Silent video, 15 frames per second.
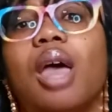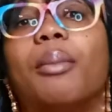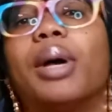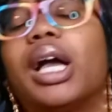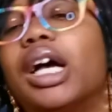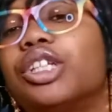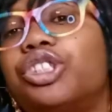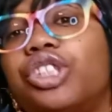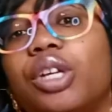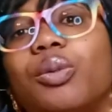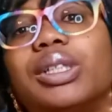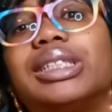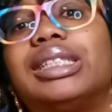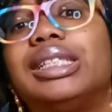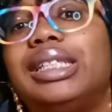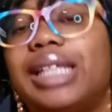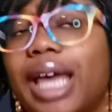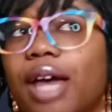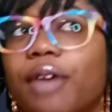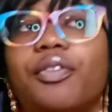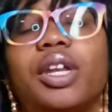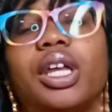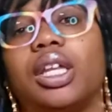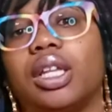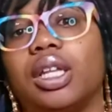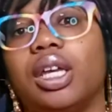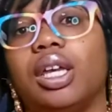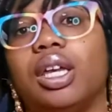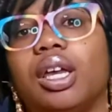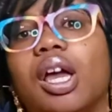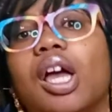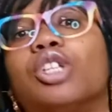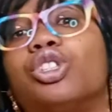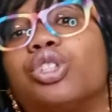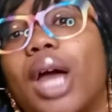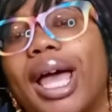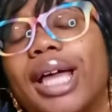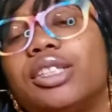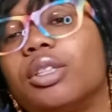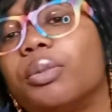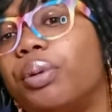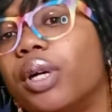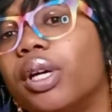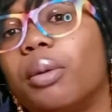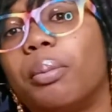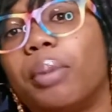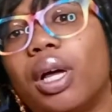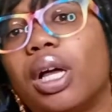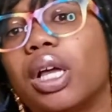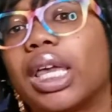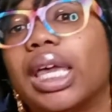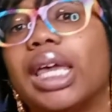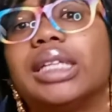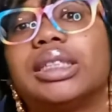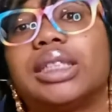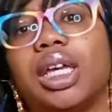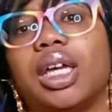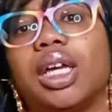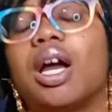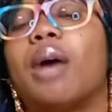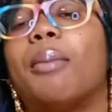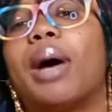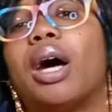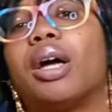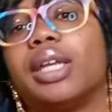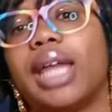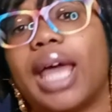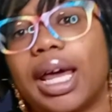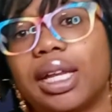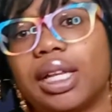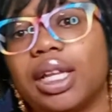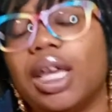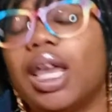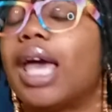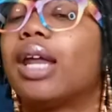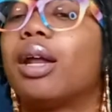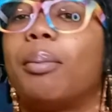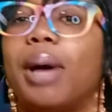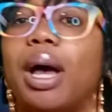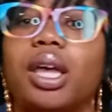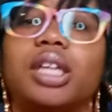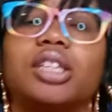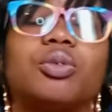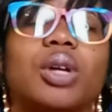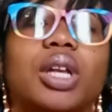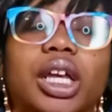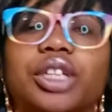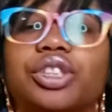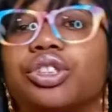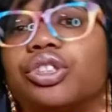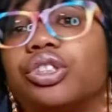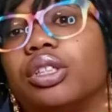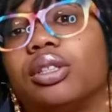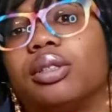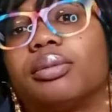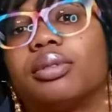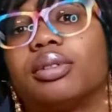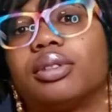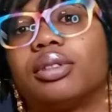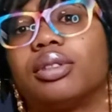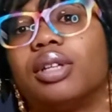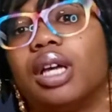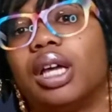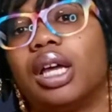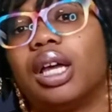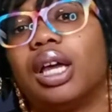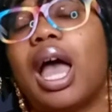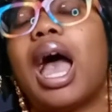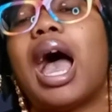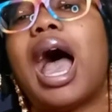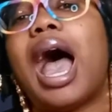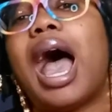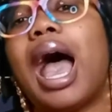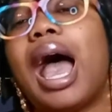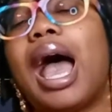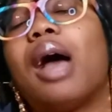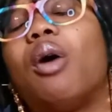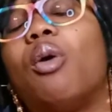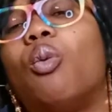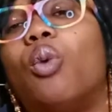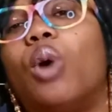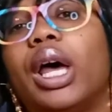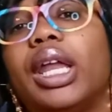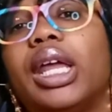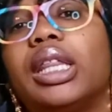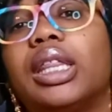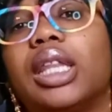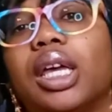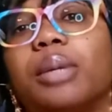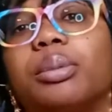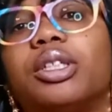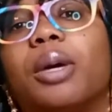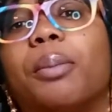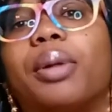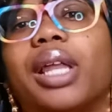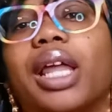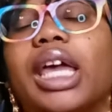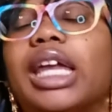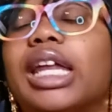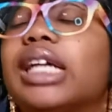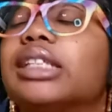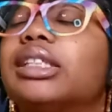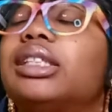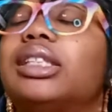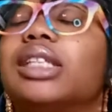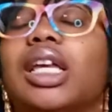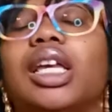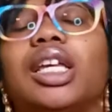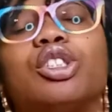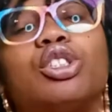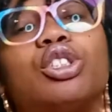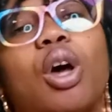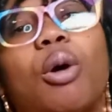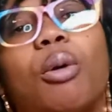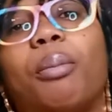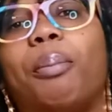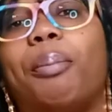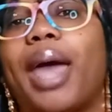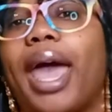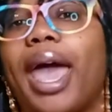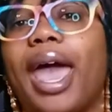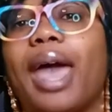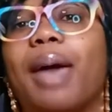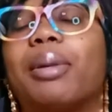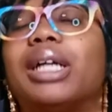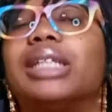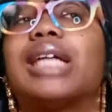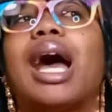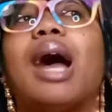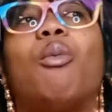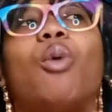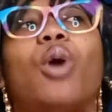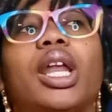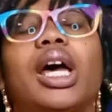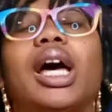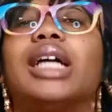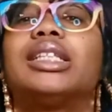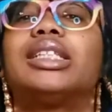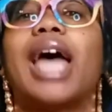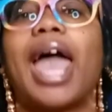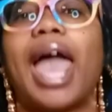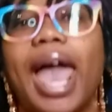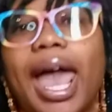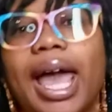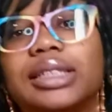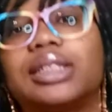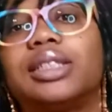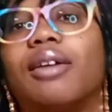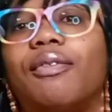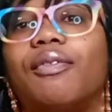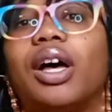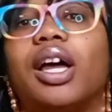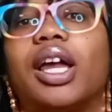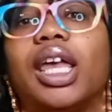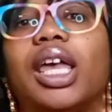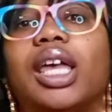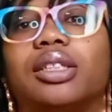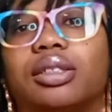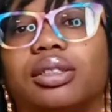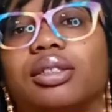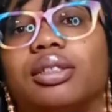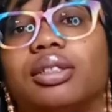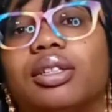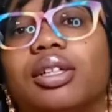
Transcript: Because she was definitely trying to put a bug in his ear about Natalie and about his relationship. I wanted them to play that scene so bad because I wanted her to answer for it.